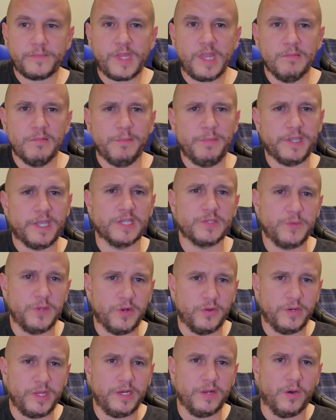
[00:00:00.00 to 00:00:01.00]
But because we
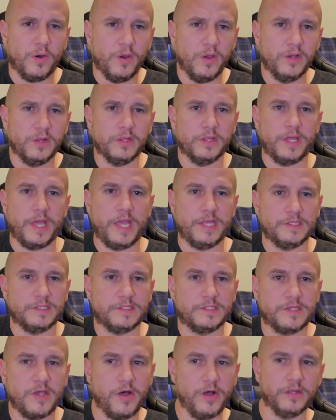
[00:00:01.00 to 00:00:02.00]
don't need oil and
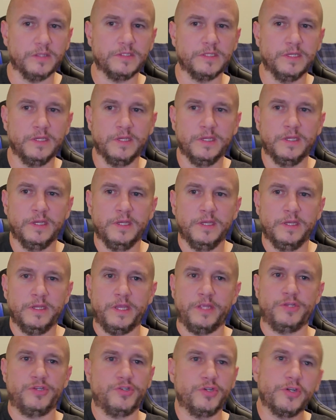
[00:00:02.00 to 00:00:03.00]
salt
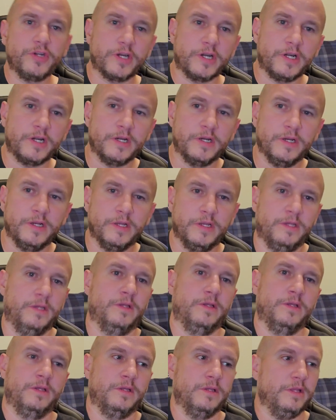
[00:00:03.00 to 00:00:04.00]
and sugar,
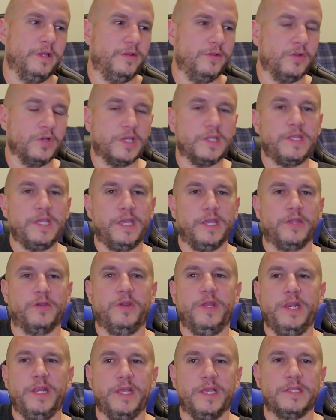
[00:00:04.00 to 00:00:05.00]
you look at the
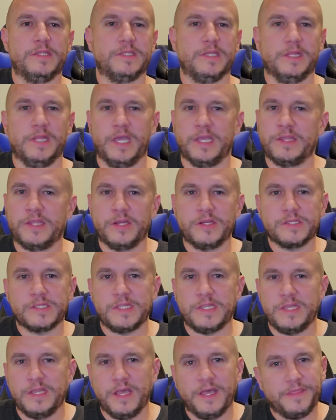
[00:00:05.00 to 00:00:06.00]
ingredients and like there's
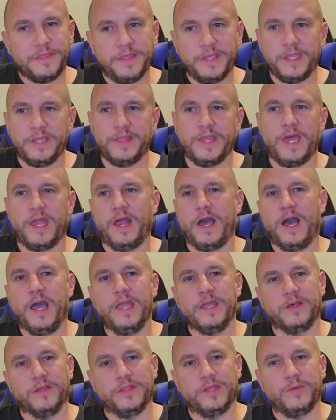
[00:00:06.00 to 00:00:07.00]
nothing in that
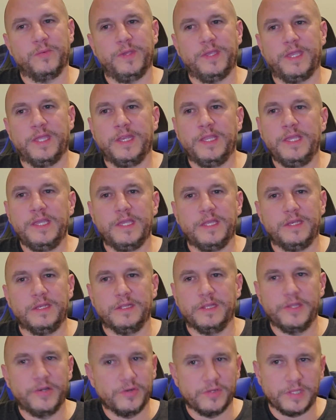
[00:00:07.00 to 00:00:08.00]
aisle that we can eat.
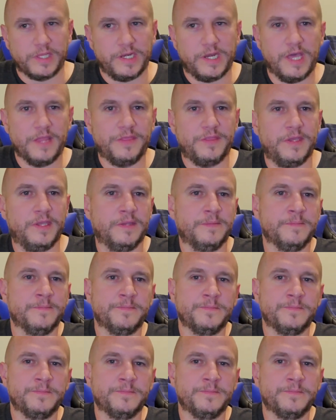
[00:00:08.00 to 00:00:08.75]
Literally nothing.